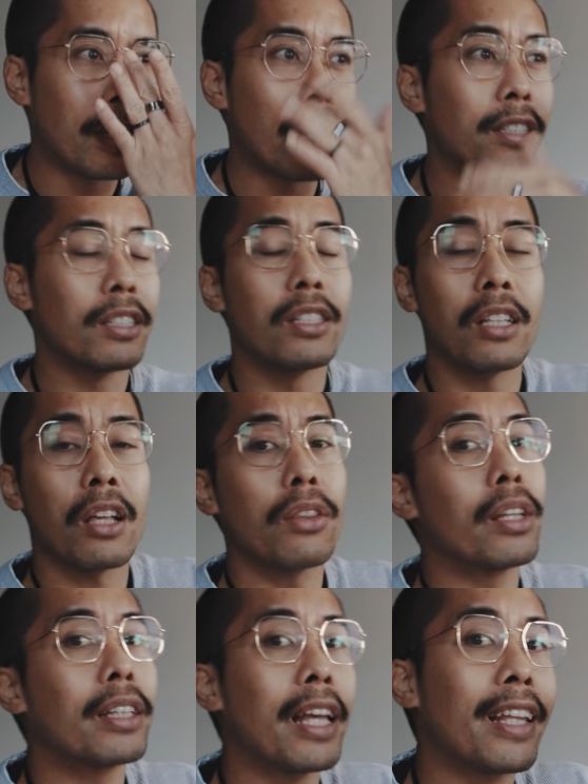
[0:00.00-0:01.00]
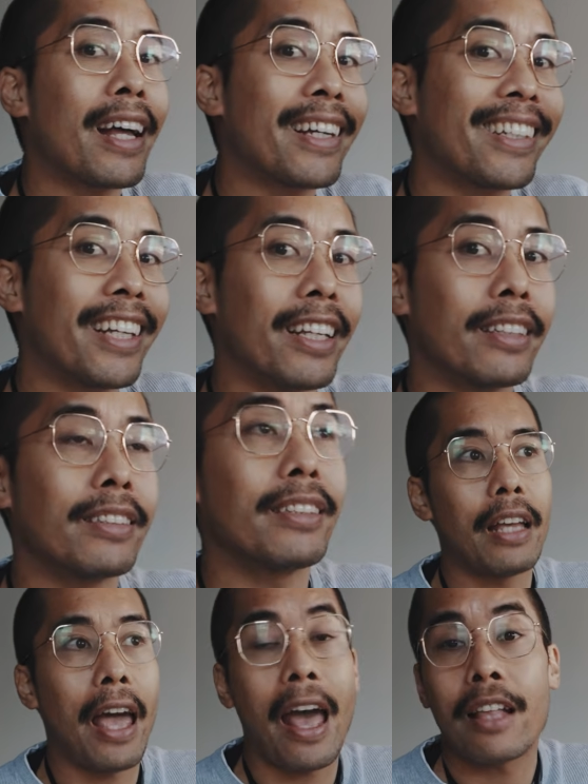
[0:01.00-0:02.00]
That is nothing that I can
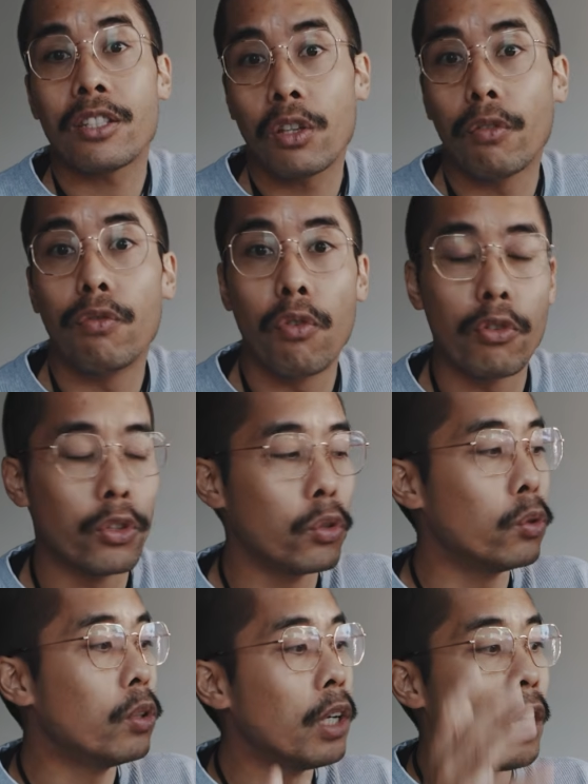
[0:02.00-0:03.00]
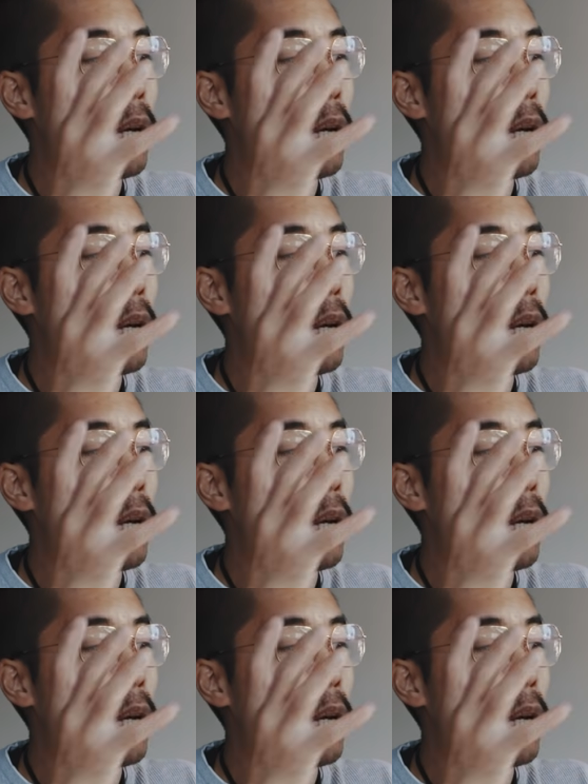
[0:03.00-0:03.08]
answer for you,